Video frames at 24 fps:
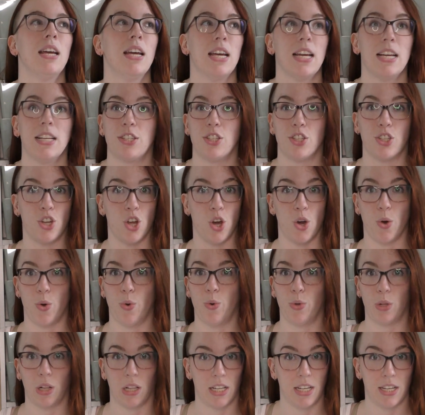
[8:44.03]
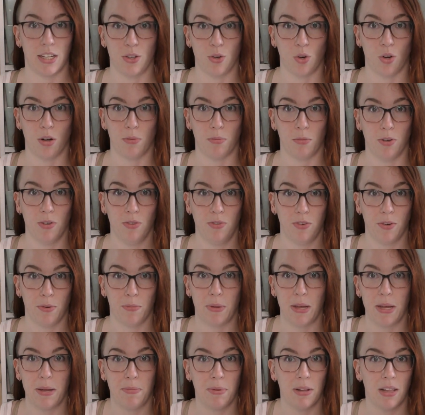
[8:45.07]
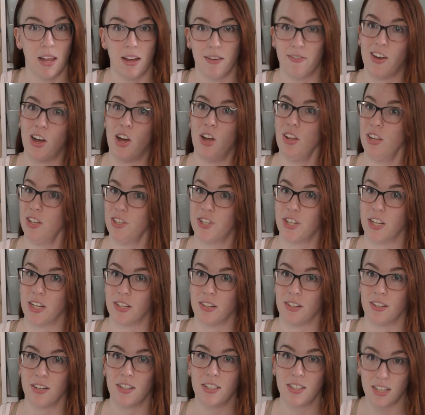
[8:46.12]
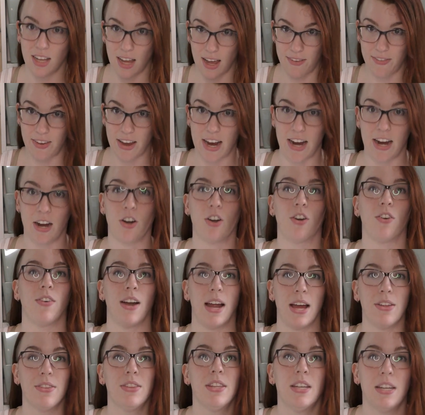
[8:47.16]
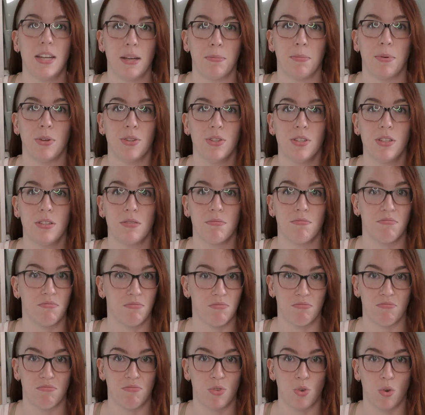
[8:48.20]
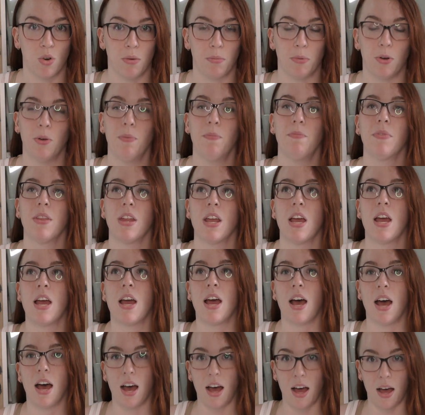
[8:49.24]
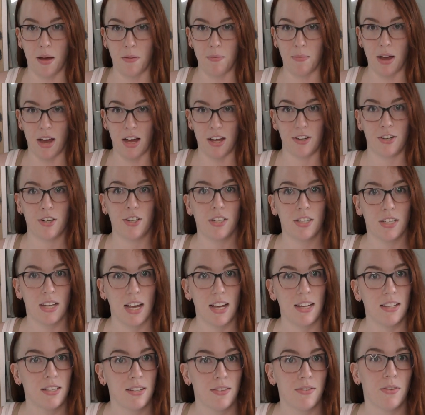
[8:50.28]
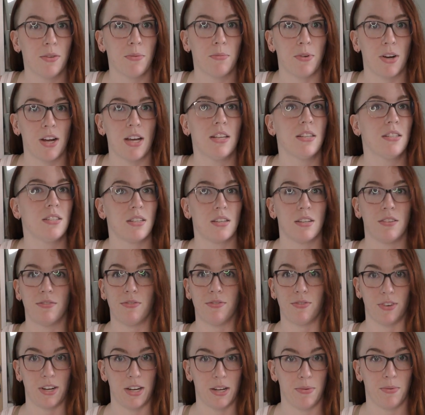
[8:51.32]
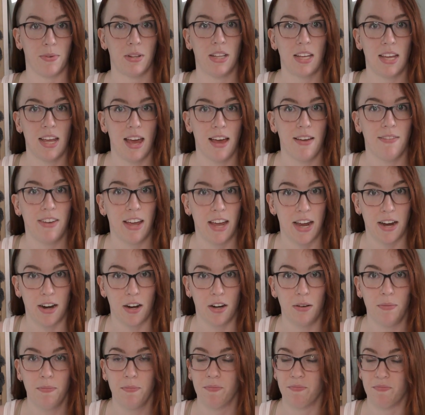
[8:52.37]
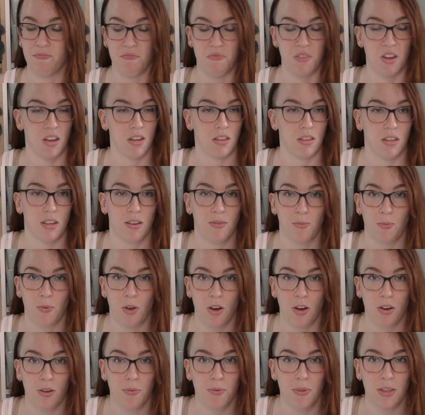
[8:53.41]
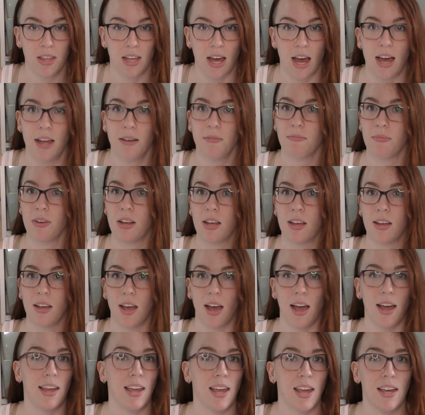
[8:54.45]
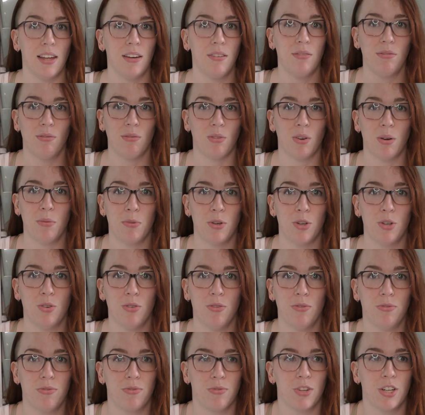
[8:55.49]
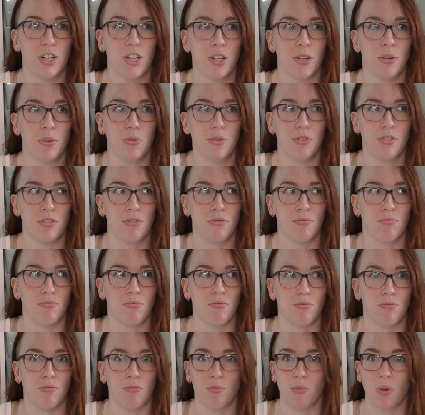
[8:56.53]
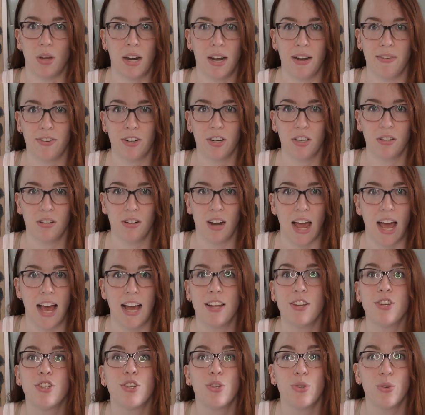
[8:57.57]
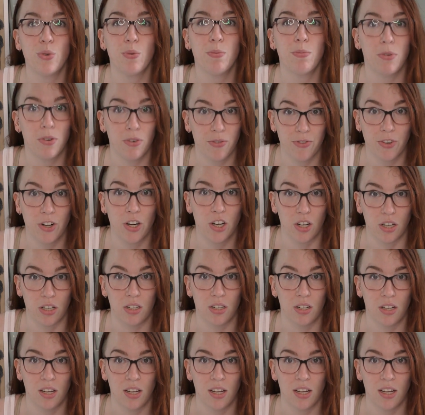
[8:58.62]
It's totally normal for people of all genders to have hair around the nipples. Normal. Undersides of the breasts can frequently have hair. Nothing wrong with that. Again, remove, reduce, whatever as you prefer.